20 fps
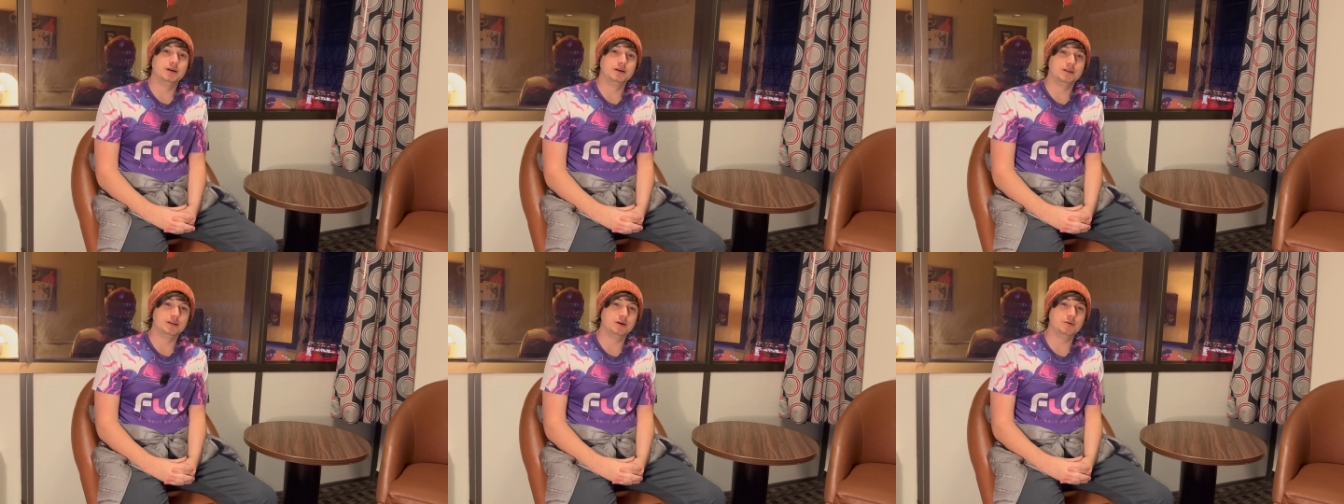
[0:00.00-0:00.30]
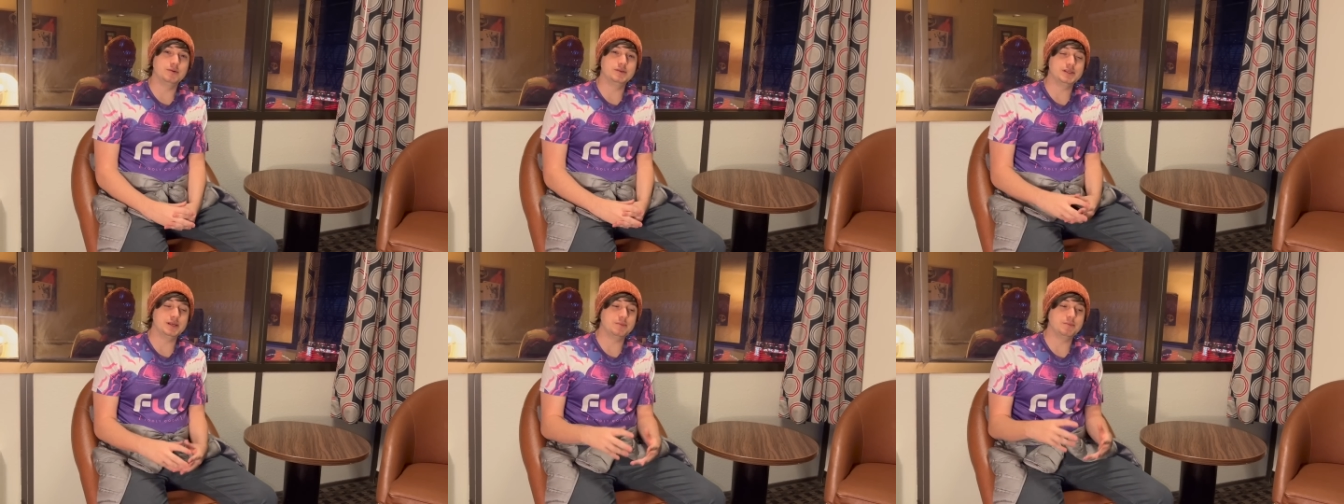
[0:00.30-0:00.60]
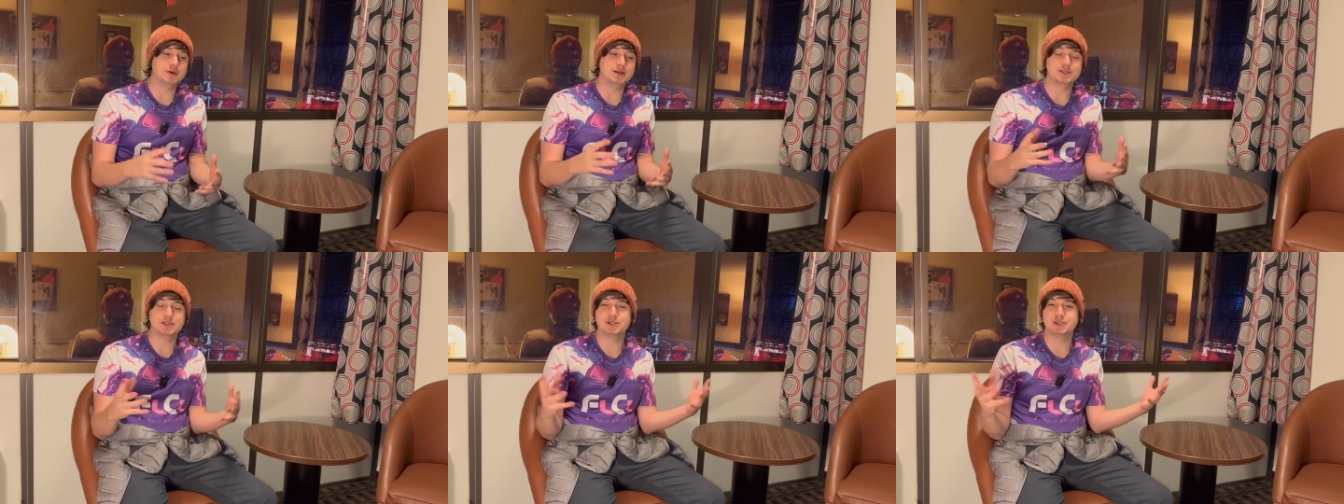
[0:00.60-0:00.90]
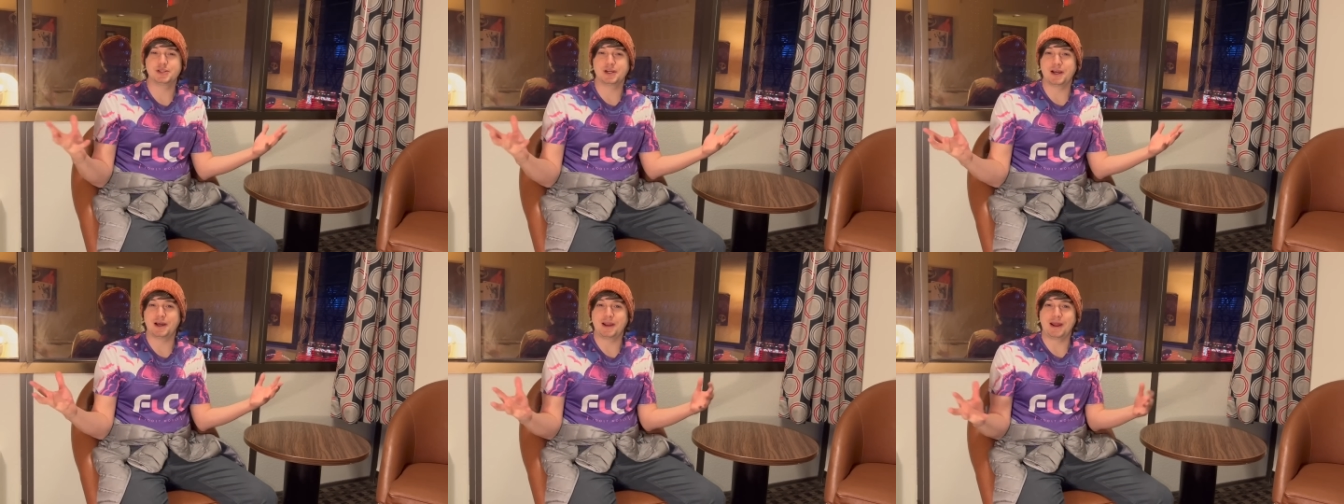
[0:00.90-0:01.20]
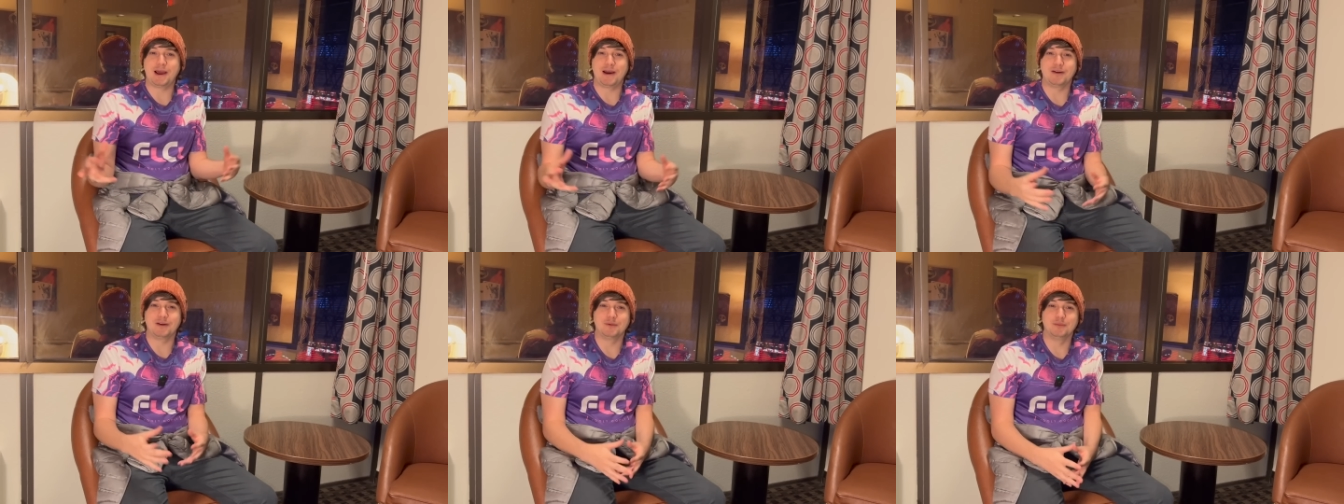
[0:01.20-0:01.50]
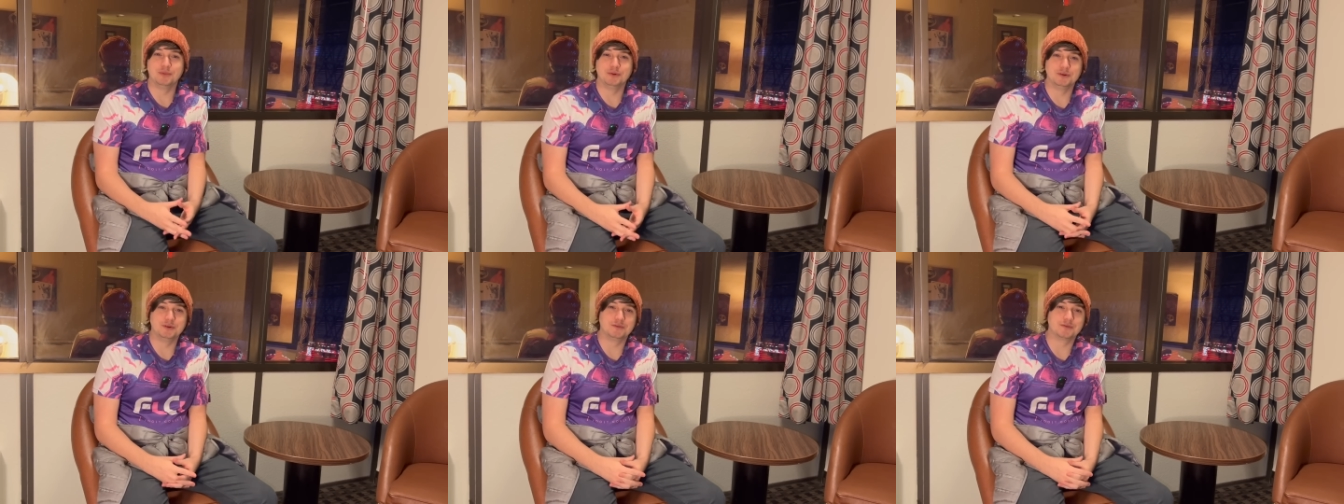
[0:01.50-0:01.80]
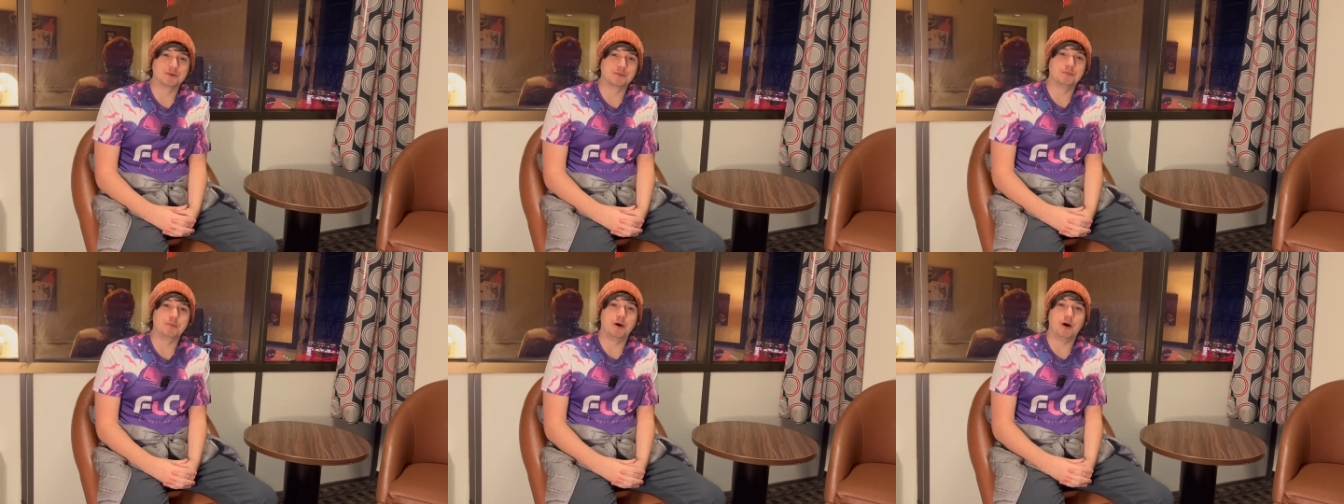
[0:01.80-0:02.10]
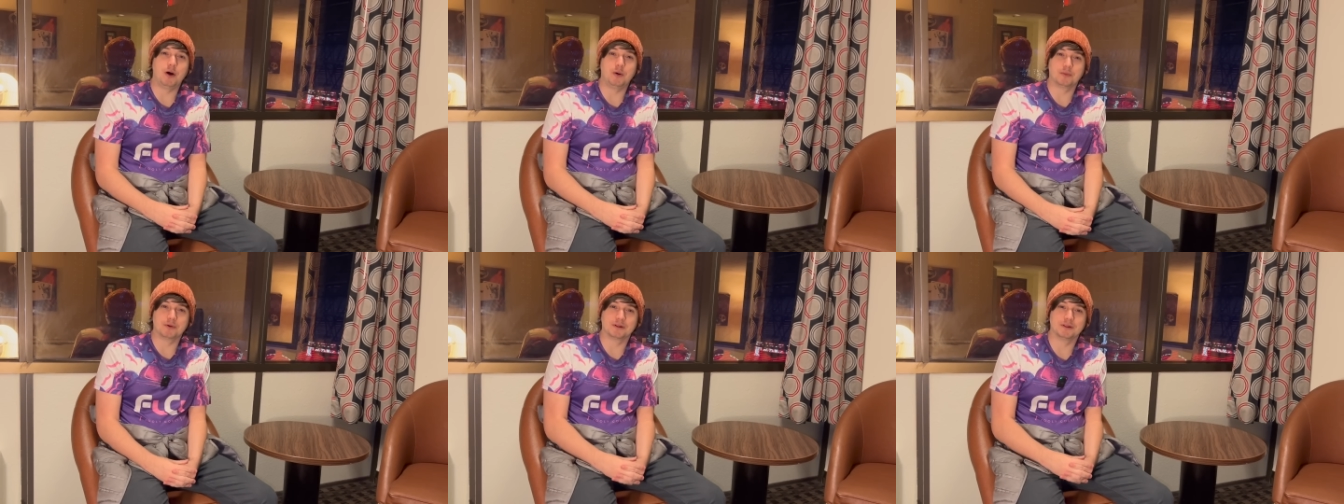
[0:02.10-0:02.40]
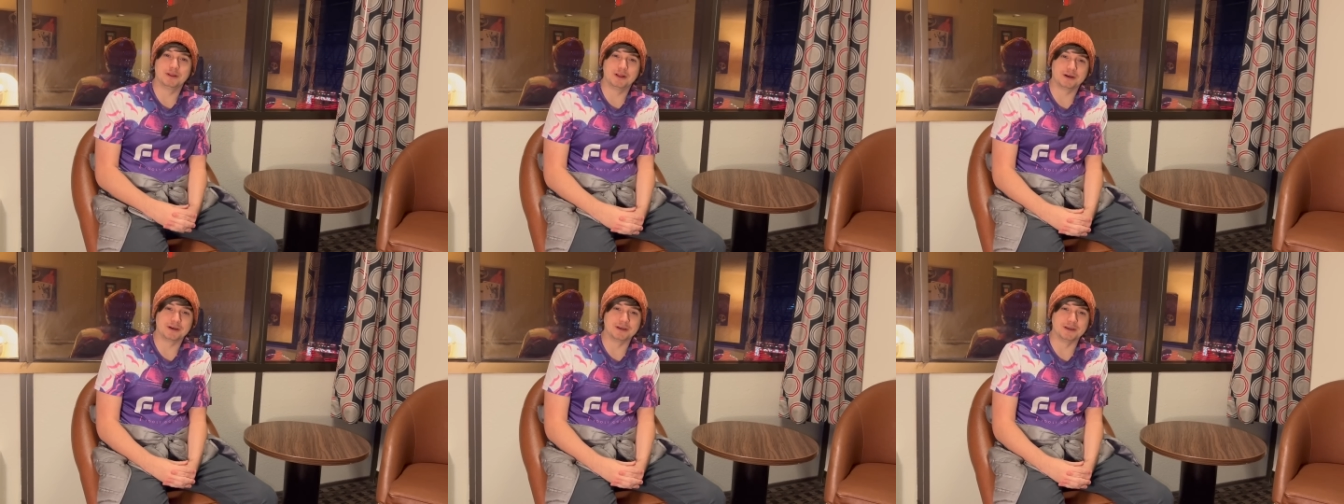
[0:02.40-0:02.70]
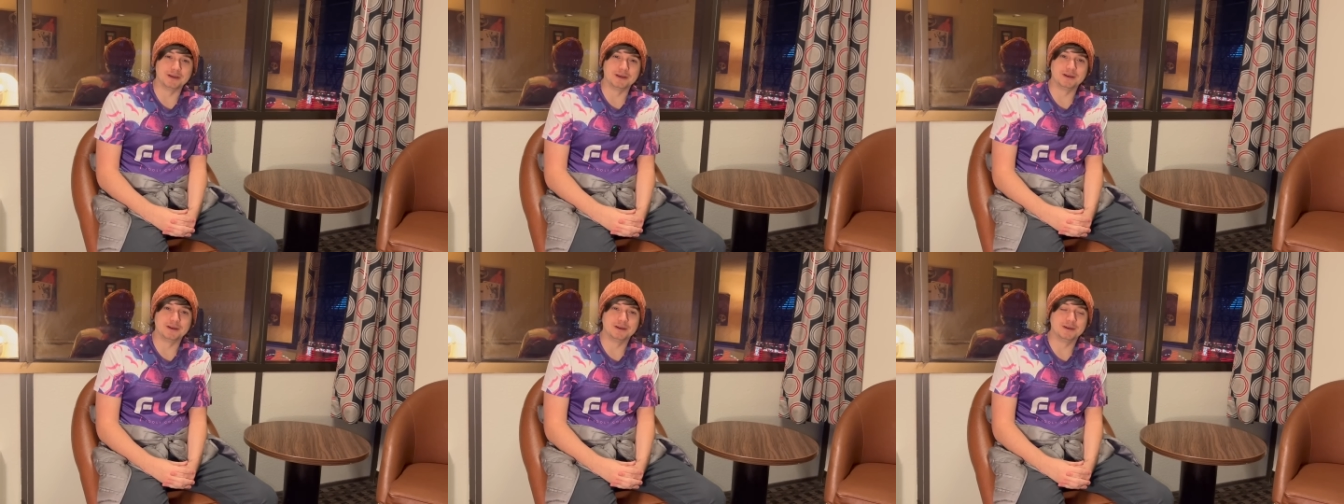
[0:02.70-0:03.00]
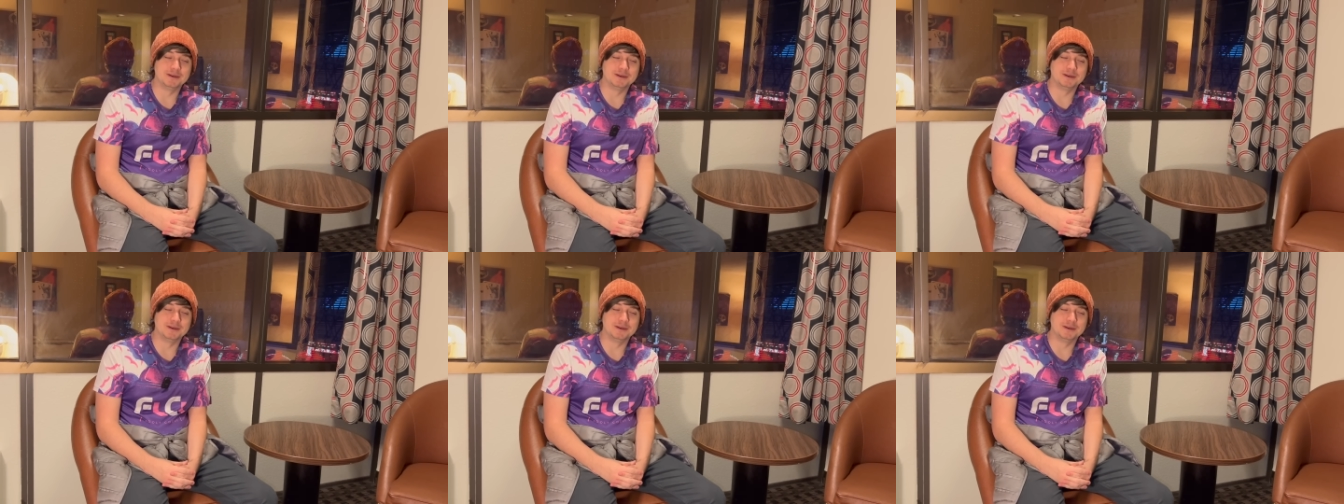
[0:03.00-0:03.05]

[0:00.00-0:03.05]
There was a message I got out of blue from Palmer Luckey,